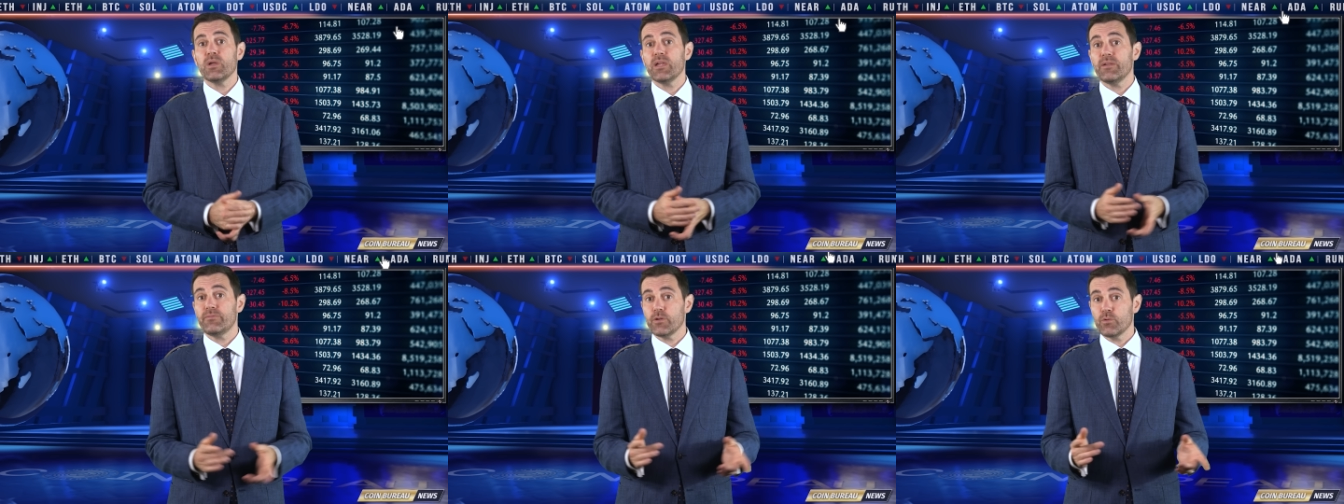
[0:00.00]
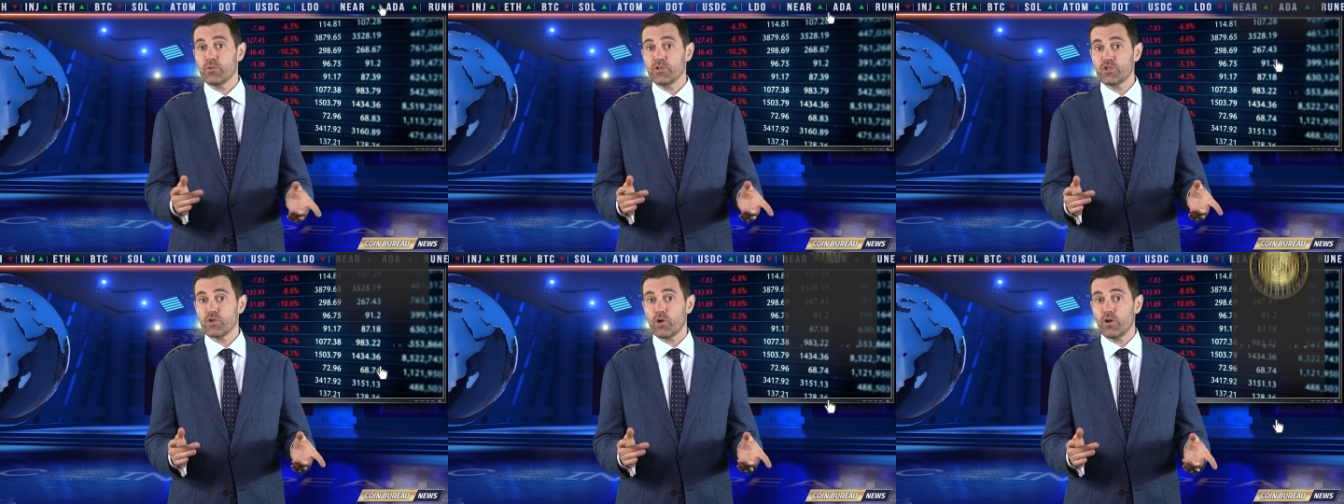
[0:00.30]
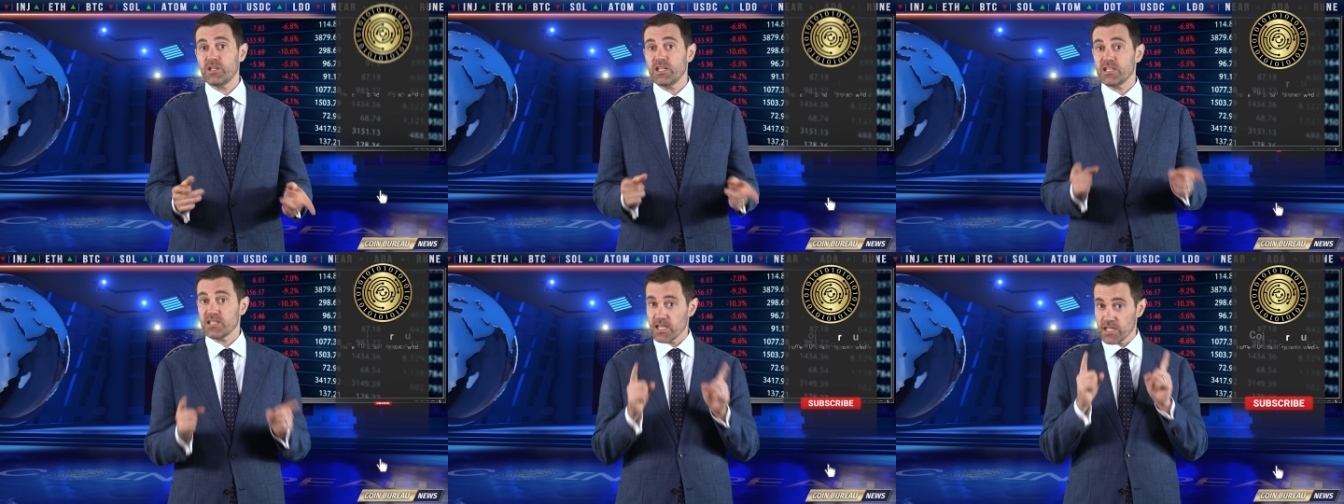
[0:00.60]
If you
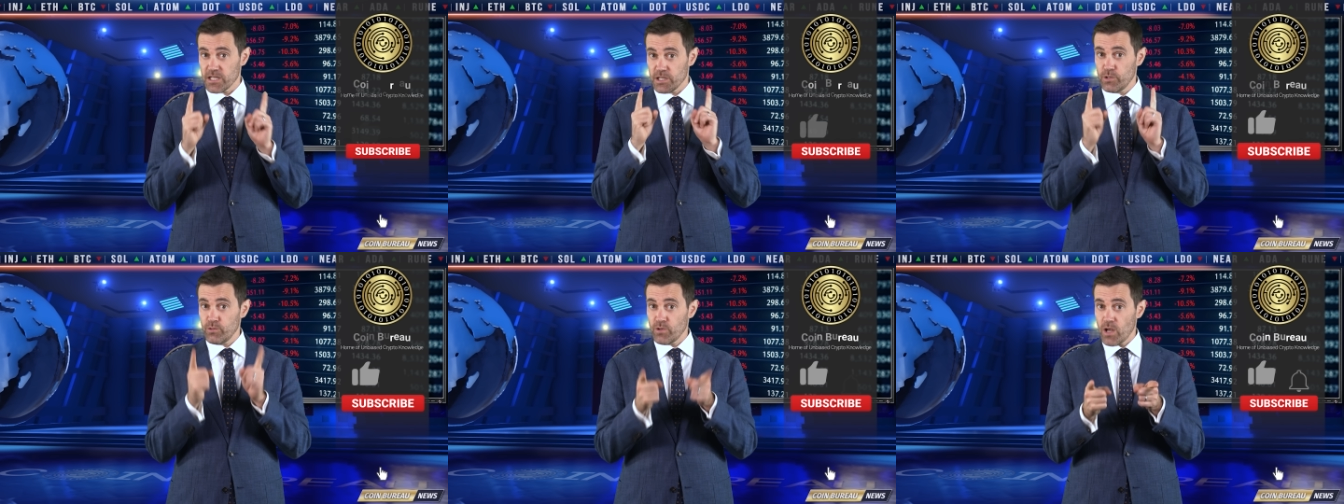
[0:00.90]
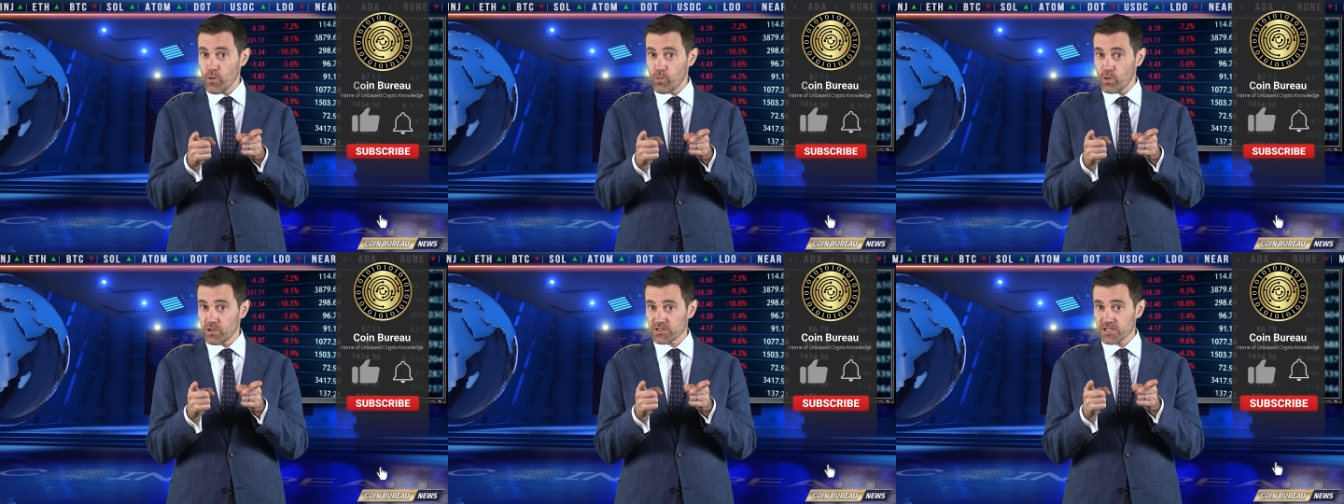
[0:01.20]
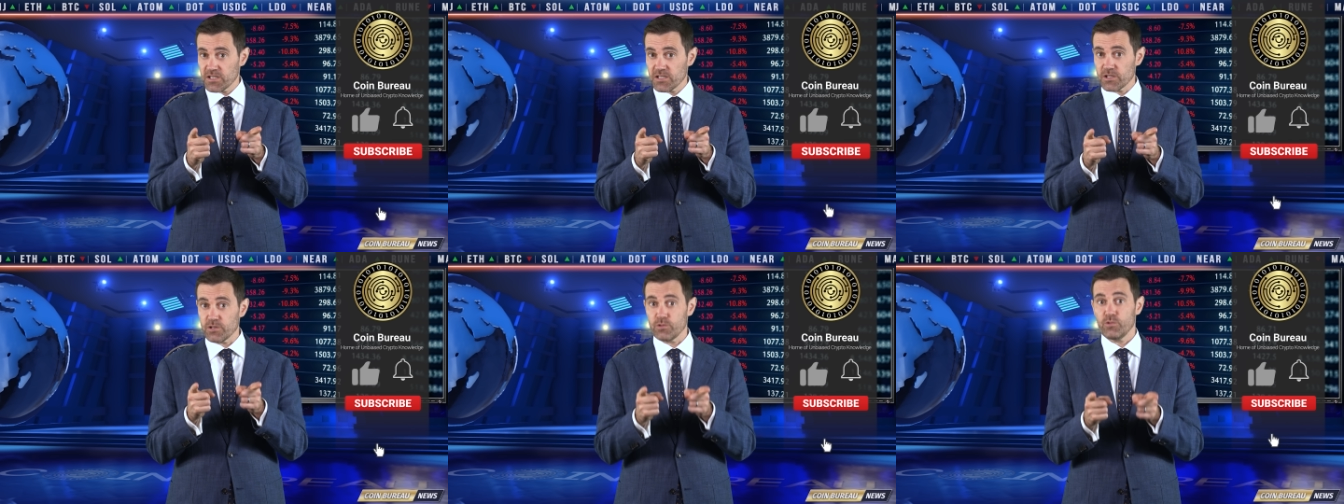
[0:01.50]
enjoyed it, you know what
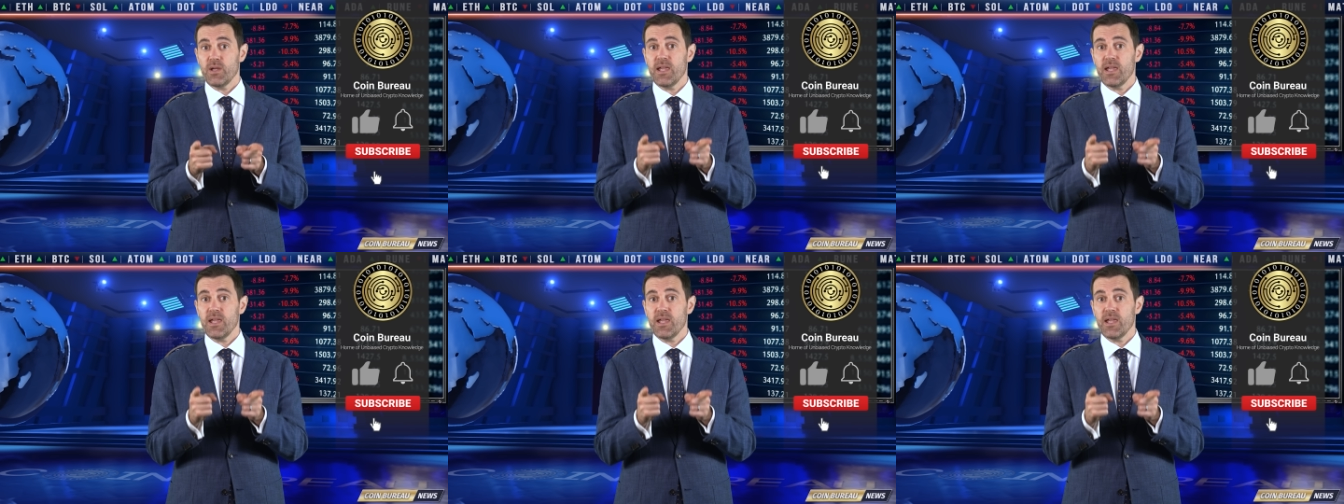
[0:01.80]
to do.